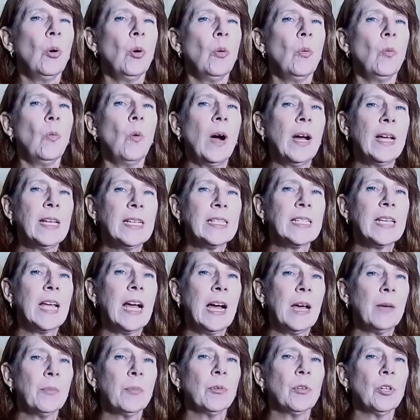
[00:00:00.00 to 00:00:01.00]
Why is the
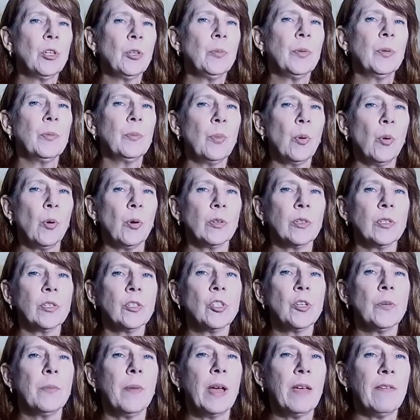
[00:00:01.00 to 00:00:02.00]
Hyperloop important
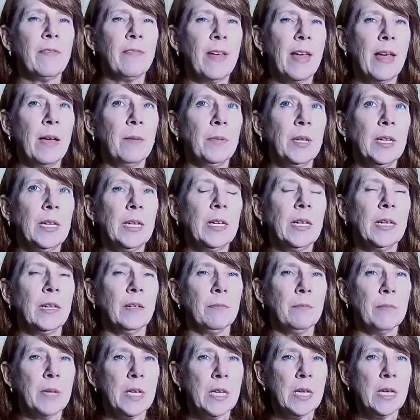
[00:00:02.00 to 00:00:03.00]
to my family
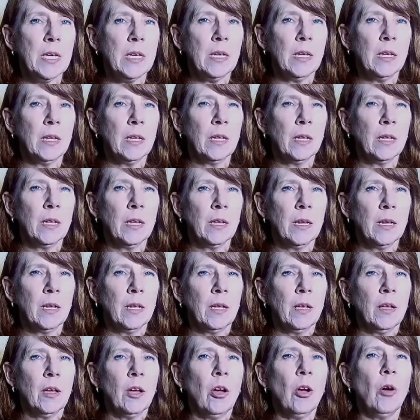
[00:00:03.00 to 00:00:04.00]
and me?
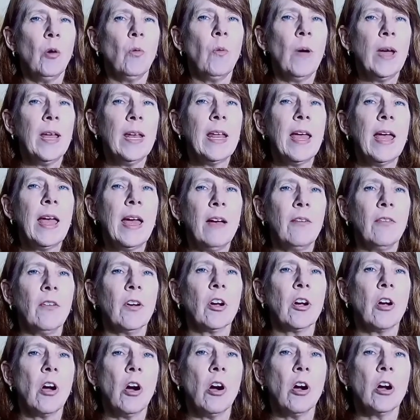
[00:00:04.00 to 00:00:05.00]
A way to have our
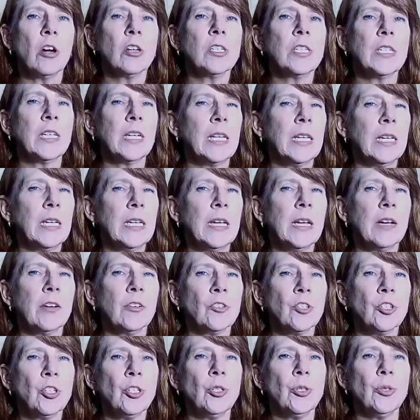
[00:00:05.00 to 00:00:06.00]
cars and clean air
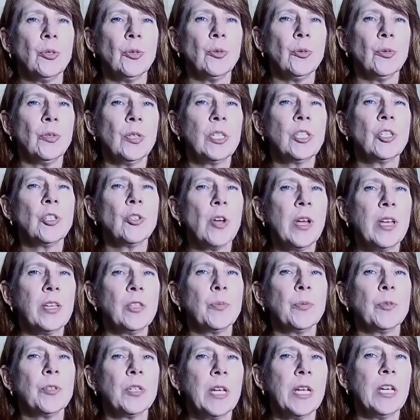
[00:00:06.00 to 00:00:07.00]
too, this
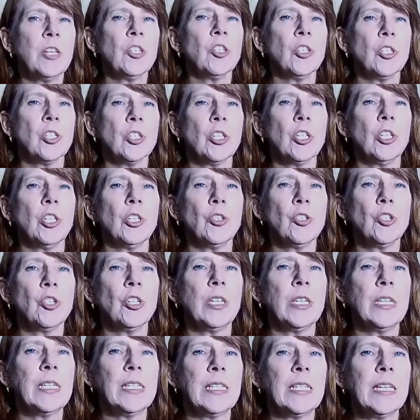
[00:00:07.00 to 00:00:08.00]
transportation solution
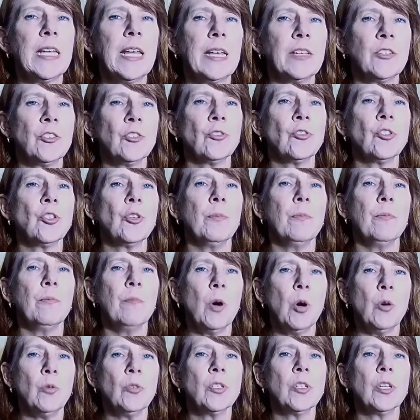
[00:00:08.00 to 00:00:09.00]
is the answer to
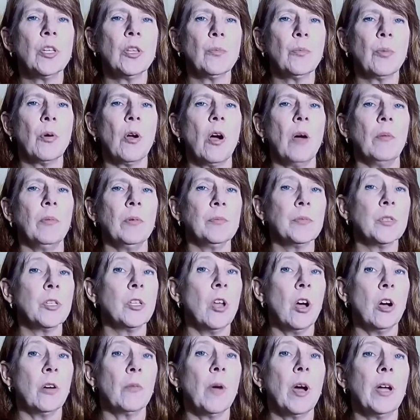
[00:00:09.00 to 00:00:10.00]
most of the problems
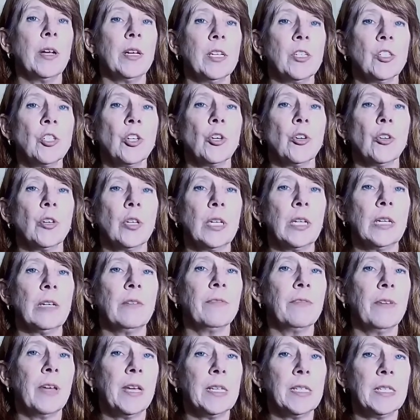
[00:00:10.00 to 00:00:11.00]
Longmont is currently
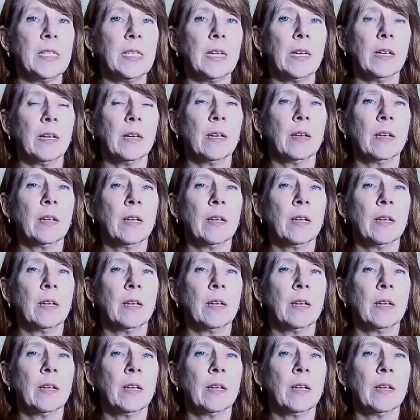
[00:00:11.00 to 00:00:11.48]
facing.